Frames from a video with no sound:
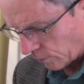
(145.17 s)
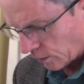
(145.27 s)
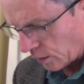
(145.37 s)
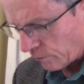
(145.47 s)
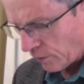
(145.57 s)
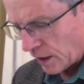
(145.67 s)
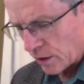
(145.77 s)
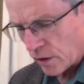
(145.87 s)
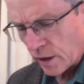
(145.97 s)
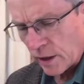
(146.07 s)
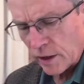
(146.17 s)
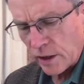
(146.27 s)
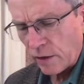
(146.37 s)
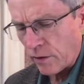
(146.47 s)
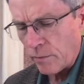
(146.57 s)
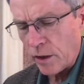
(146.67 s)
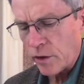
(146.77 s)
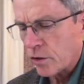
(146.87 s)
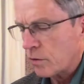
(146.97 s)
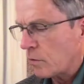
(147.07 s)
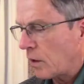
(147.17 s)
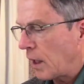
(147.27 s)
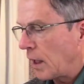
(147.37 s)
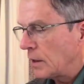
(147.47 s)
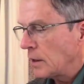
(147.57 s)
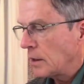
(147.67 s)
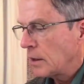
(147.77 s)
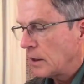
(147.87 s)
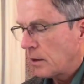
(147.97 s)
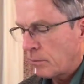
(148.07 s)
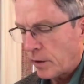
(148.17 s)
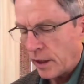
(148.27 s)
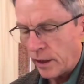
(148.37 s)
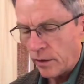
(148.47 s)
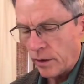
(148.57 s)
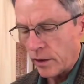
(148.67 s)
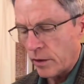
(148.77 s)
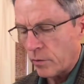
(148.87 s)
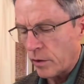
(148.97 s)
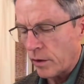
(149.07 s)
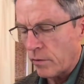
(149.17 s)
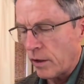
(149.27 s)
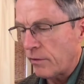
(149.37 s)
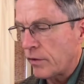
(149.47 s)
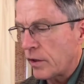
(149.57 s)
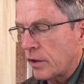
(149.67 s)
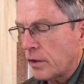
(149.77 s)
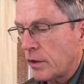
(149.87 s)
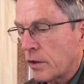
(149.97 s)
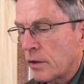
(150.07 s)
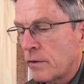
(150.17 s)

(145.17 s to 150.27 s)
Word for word: couldn't find the study itself. I'm not sure why, but here is one of the references.